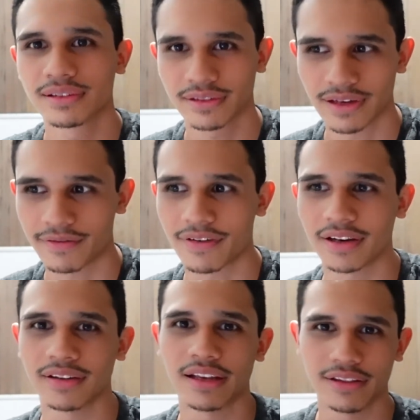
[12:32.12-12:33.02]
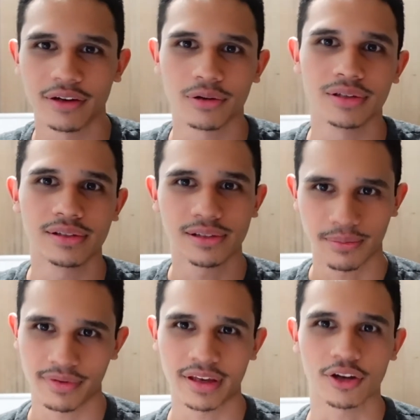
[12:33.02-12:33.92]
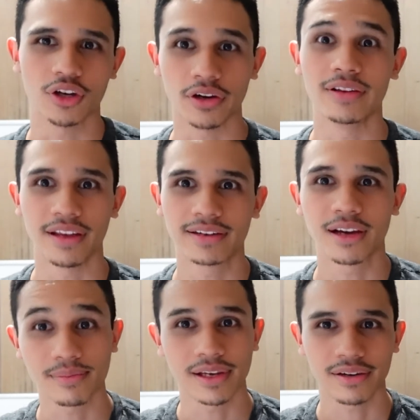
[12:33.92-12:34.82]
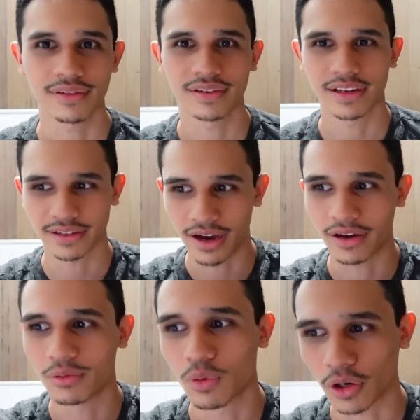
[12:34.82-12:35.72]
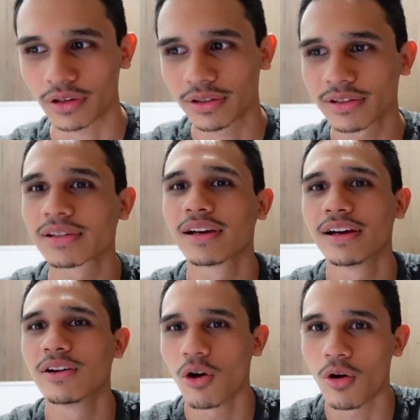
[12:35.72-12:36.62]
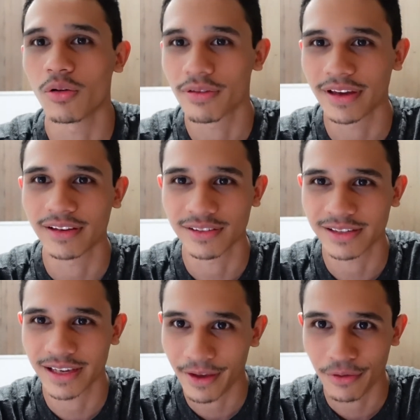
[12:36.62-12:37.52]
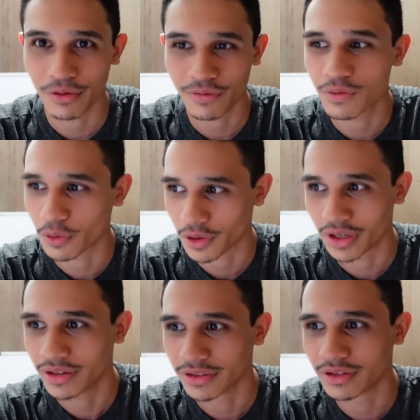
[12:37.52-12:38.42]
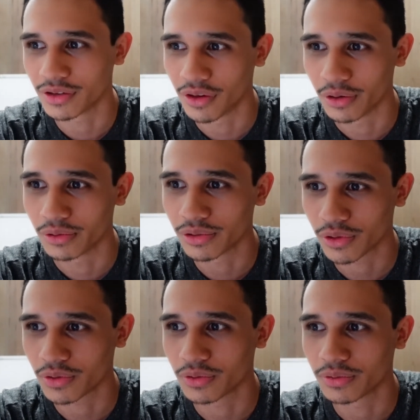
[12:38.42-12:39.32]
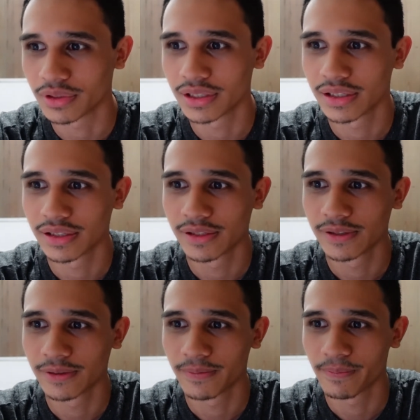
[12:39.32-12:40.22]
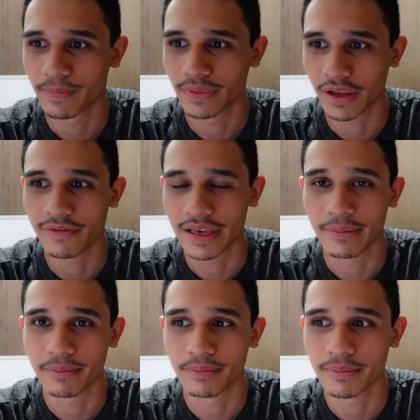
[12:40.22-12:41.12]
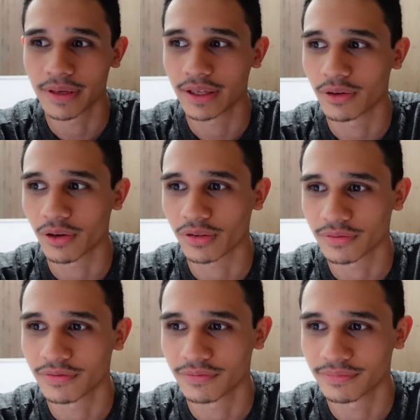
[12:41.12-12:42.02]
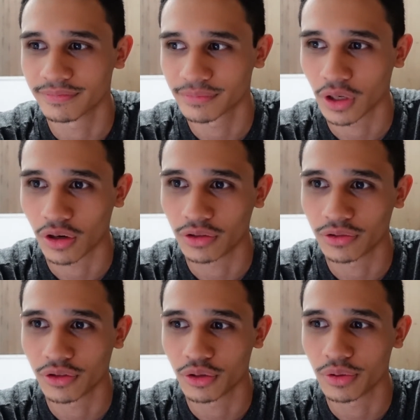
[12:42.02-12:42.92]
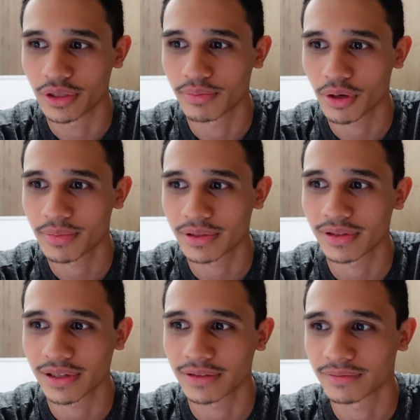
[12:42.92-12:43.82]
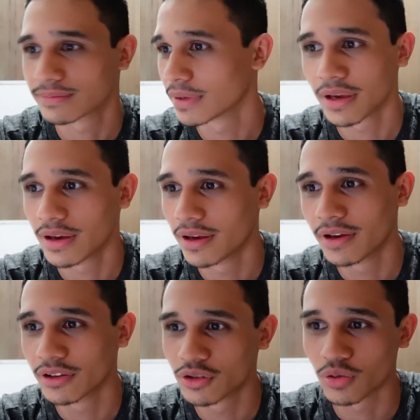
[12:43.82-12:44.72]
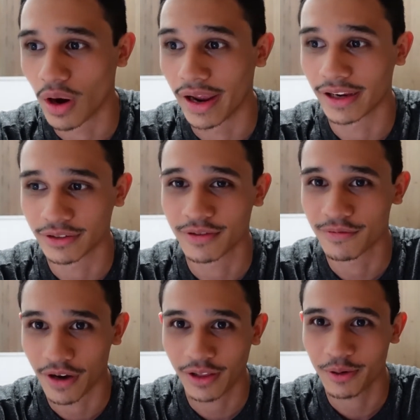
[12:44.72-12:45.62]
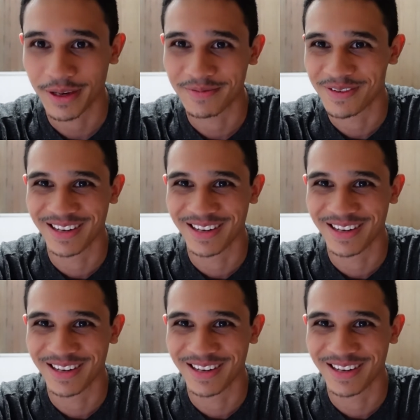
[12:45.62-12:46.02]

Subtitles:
I find that there is something good that comes out of it, that God works all things together for good to those who love Him and are called to His purposes and trying to follow Him.